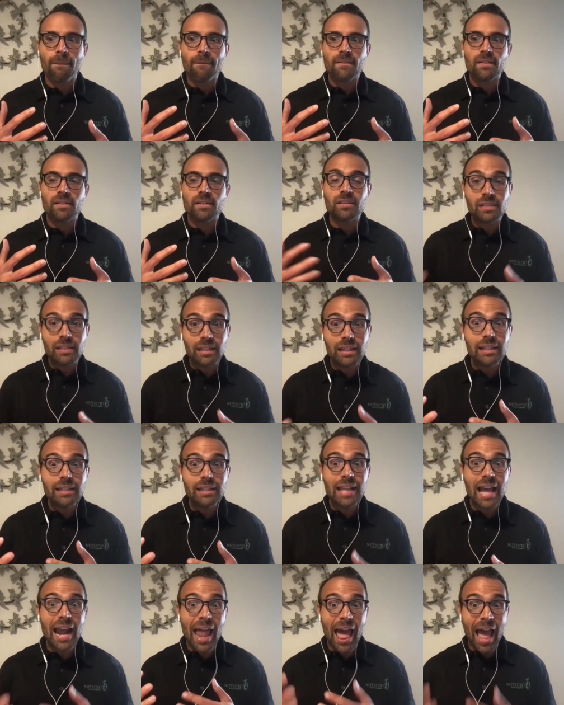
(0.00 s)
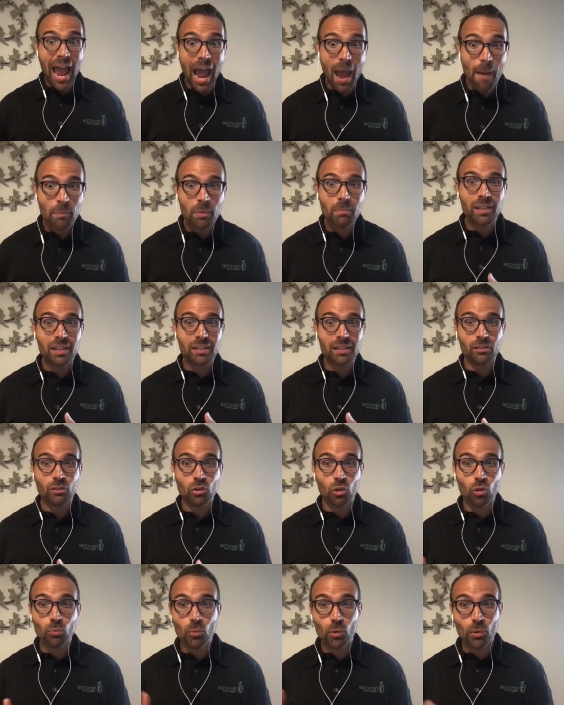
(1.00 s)
seeing that happen because he
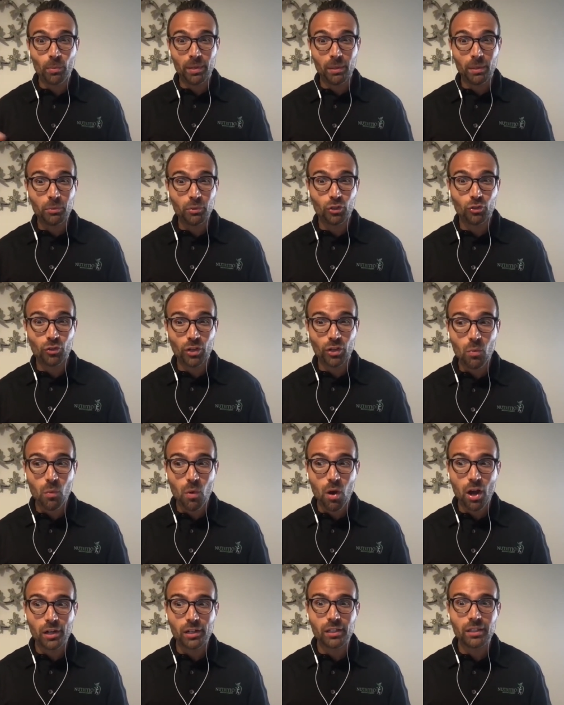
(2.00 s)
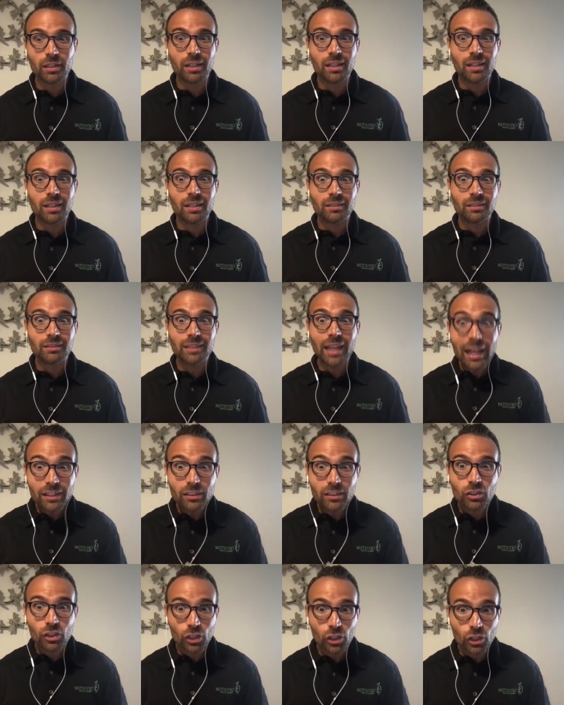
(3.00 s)
told more people to drink water,
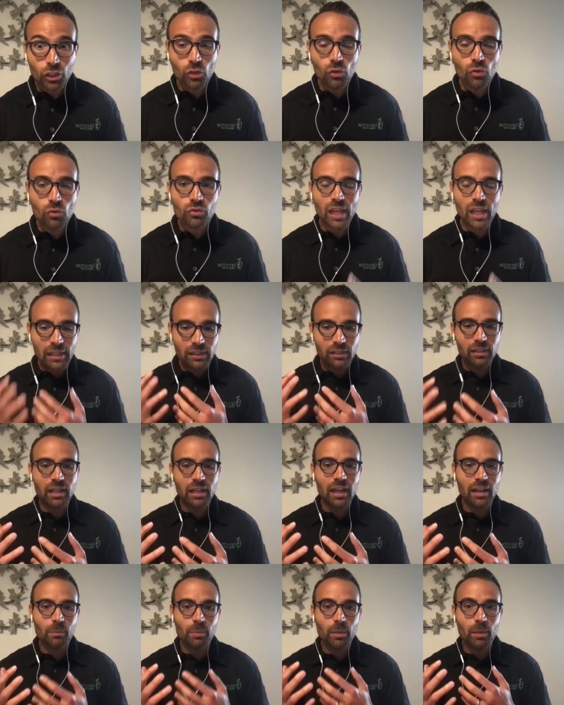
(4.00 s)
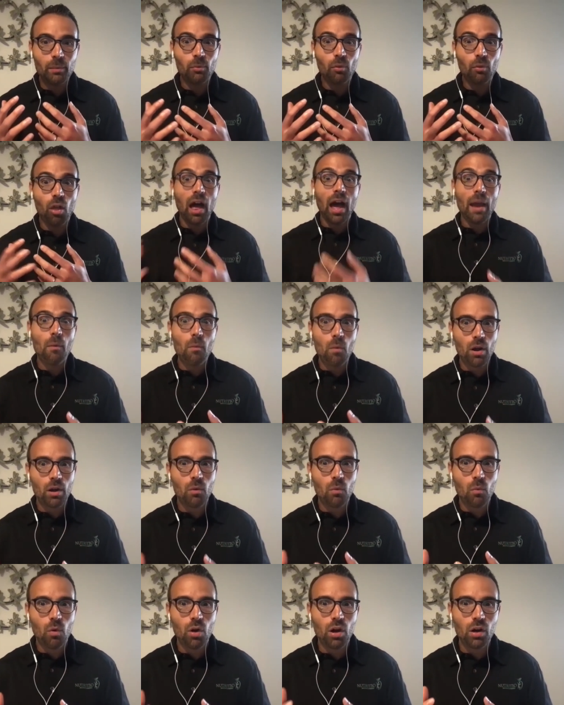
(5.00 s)
that's huge. That's the kind of people I want to
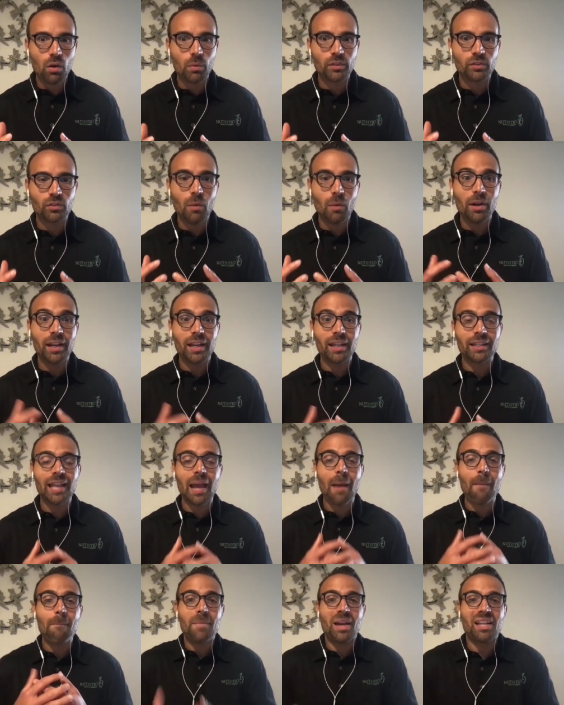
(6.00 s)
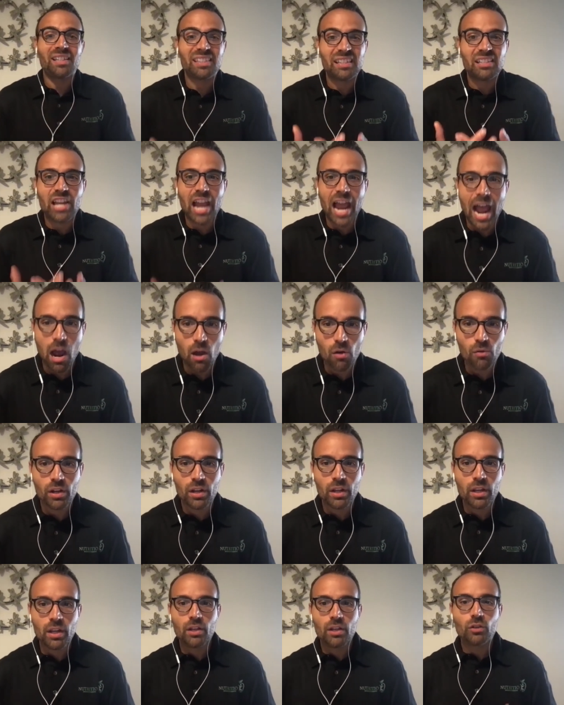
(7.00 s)
work with. So I want to get that message out
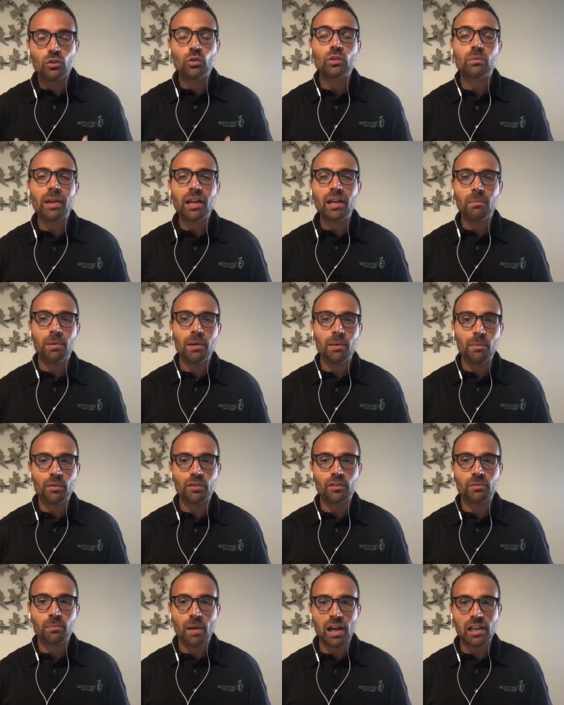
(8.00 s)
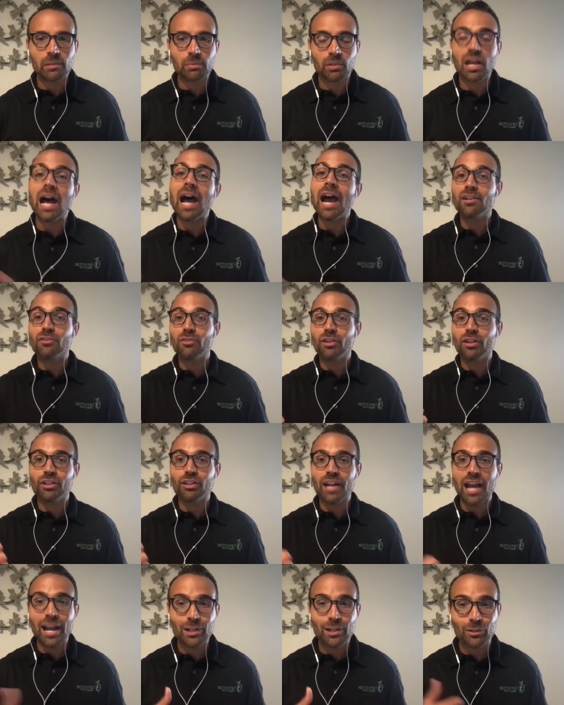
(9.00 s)
to as many people as possible, to hydrate or
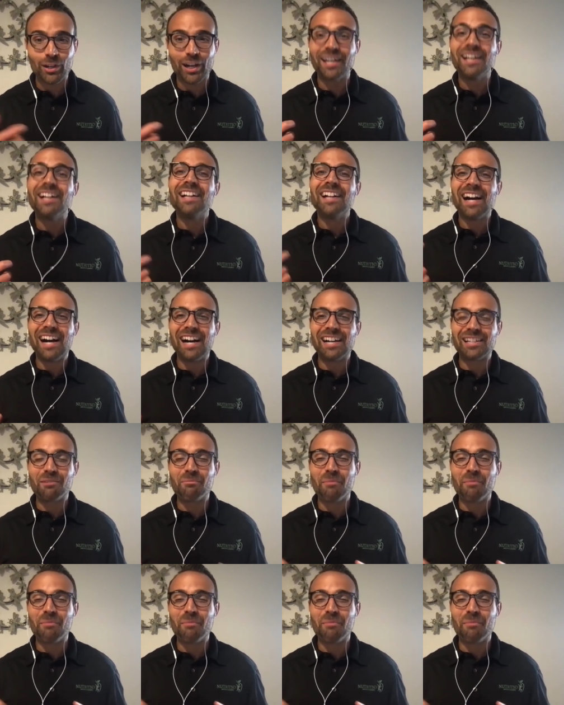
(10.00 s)
dihydrate, to